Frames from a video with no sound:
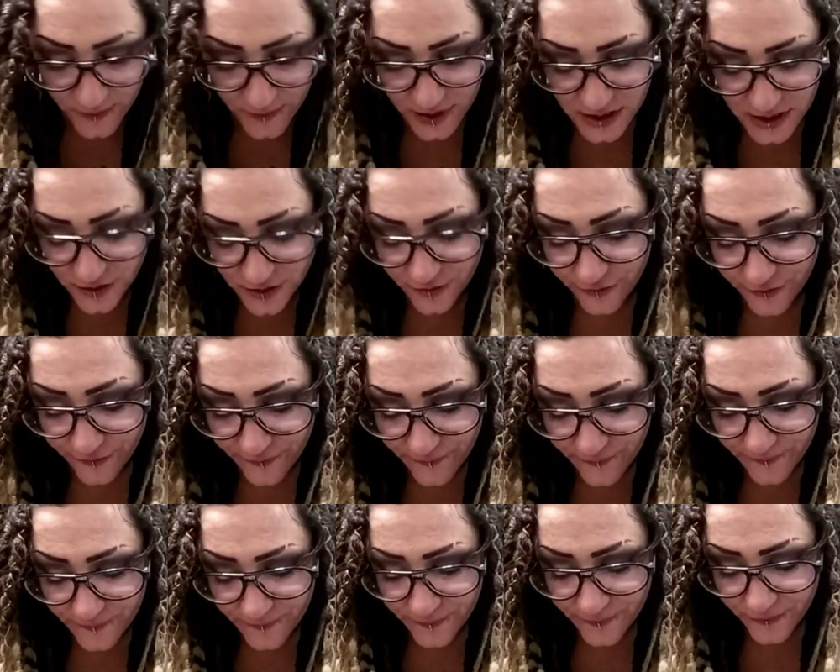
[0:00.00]
too.
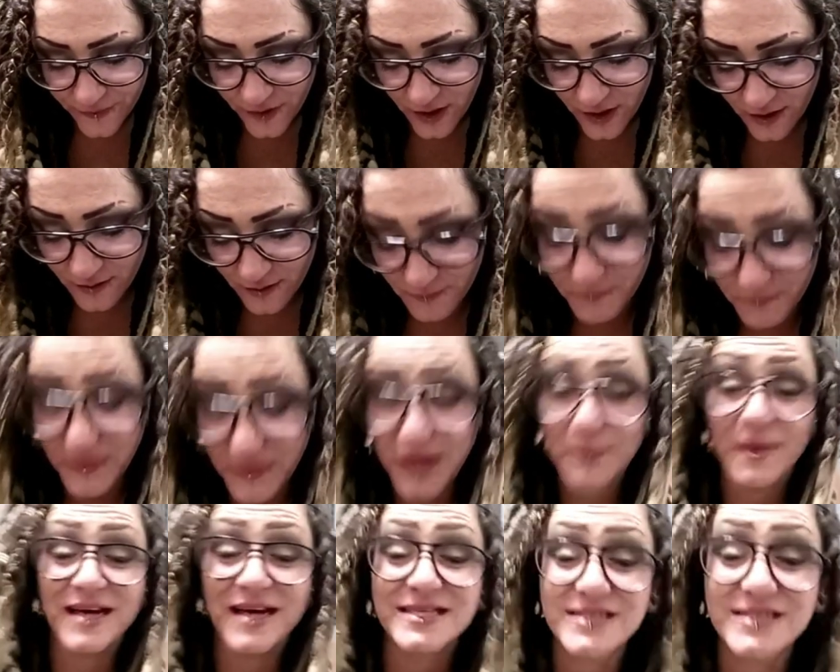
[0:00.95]
Me,
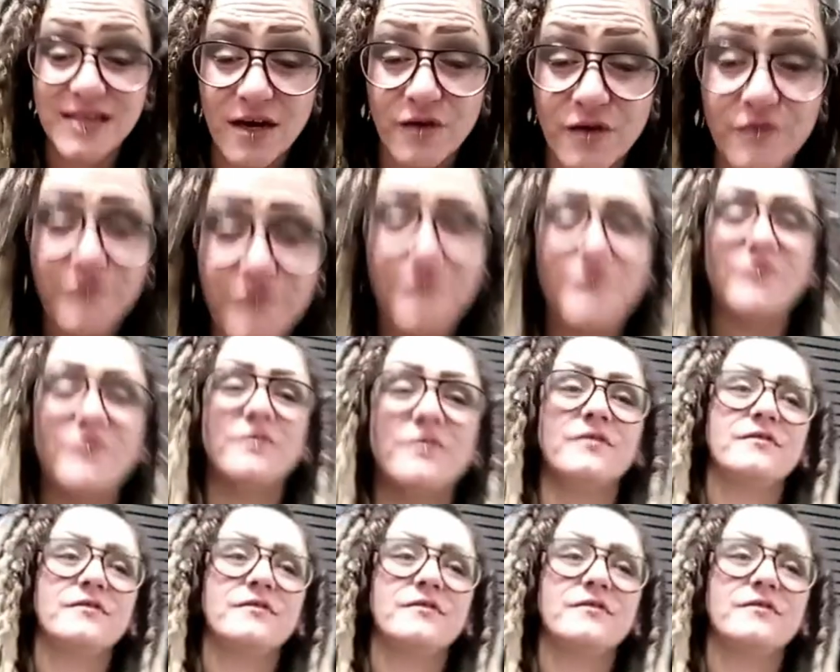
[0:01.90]
myself.